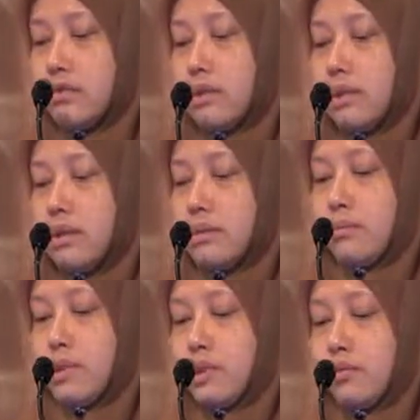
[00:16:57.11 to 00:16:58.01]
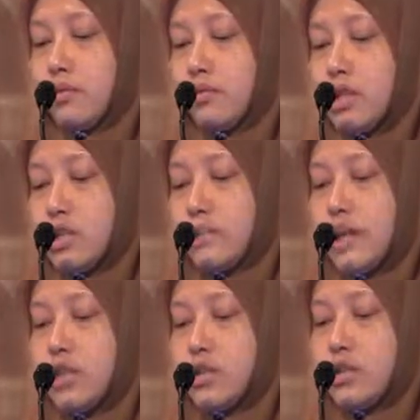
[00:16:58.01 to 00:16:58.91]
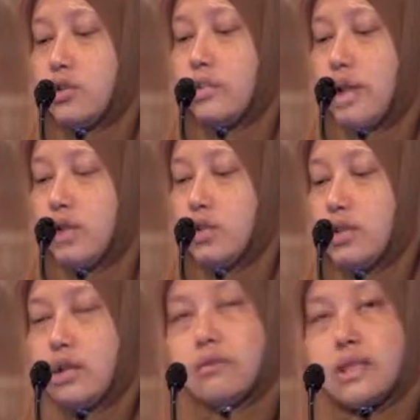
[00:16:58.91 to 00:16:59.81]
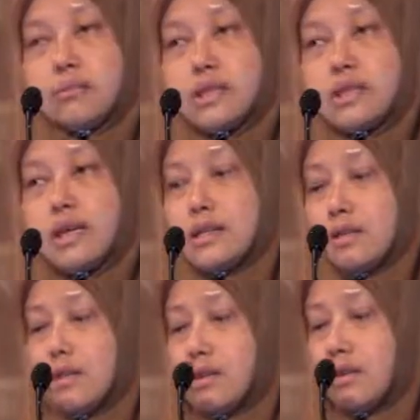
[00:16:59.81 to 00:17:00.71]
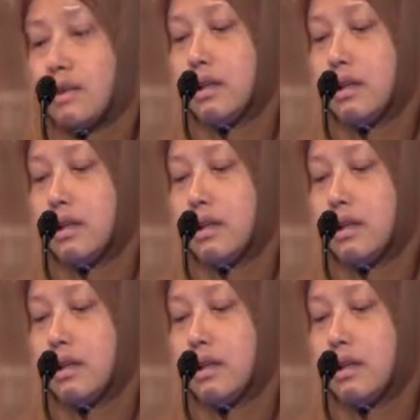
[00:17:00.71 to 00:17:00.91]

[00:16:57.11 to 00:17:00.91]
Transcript: family members and professional managers to manage the investments and assets.